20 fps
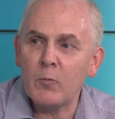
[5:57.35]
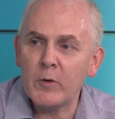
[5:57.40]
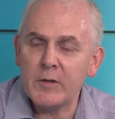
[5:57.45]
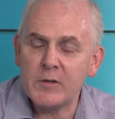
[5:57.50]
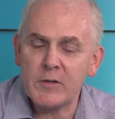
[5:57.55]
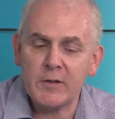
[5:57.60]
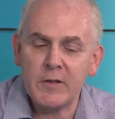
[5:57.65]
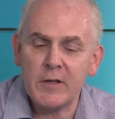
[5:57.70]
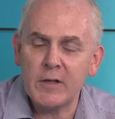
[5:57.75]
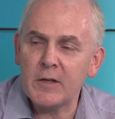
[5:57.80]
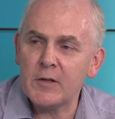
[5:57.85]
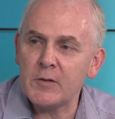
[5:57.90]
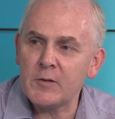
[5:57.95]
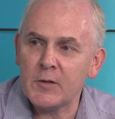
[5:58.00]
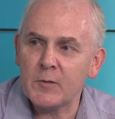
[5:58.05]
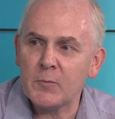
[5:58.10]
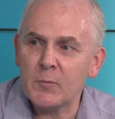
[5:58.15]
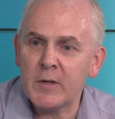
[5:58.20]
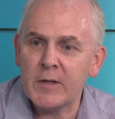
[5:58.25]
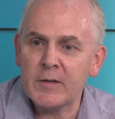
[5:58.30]
which are the
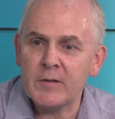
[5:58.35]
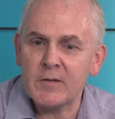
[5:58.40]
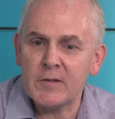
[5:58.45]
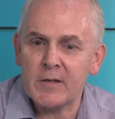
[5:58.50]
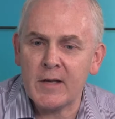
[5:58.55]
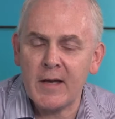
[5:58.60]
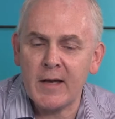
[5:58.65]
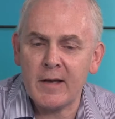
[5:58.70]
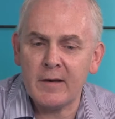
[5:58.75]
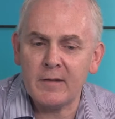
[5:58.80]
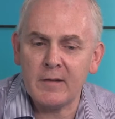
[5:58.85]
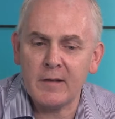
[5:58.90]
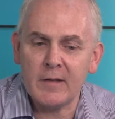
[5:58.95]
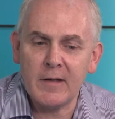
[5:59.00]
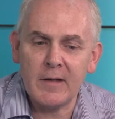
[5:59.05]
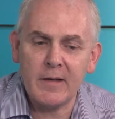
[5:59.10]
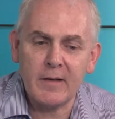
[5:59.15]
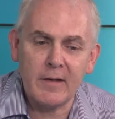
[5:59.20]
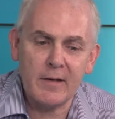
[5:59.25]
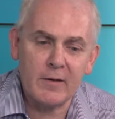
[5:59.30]
urgent ones,
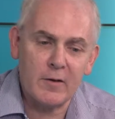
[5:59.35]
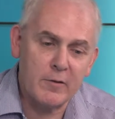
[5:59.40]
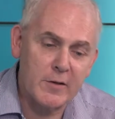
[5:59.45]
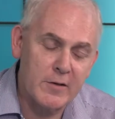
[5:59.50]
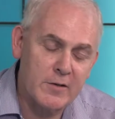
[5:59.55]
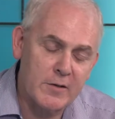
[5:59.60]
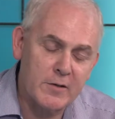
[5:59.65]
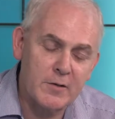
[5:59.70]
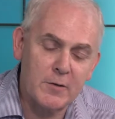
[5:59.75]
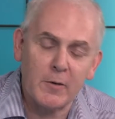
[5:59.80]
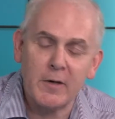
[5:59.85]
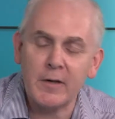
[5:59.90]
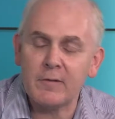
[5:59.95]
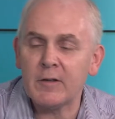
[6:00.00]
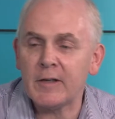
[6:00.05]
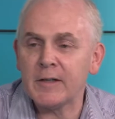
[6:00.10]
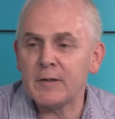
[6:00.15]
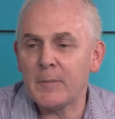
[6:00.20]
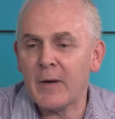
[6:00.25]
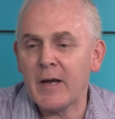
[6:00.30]
and Chris is
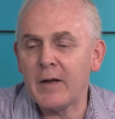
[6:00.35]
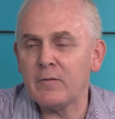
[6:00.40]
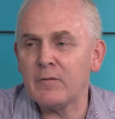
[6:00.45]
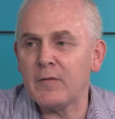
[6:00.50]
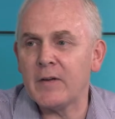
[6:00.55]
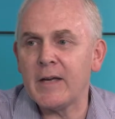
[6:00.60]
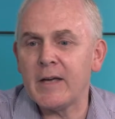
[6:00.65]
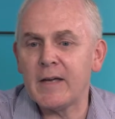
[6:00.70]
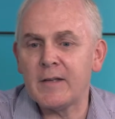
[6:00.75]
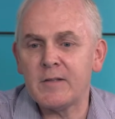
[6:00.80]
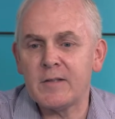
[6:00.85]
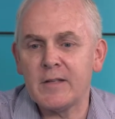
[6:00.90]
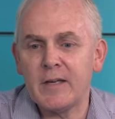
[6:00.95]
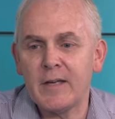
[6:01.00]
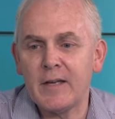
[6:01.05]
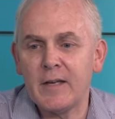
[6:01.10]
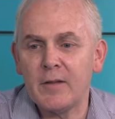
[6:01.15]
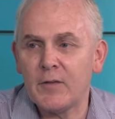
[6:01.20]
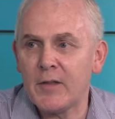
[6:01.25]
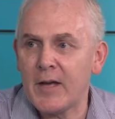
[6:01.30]
quite right about VAT.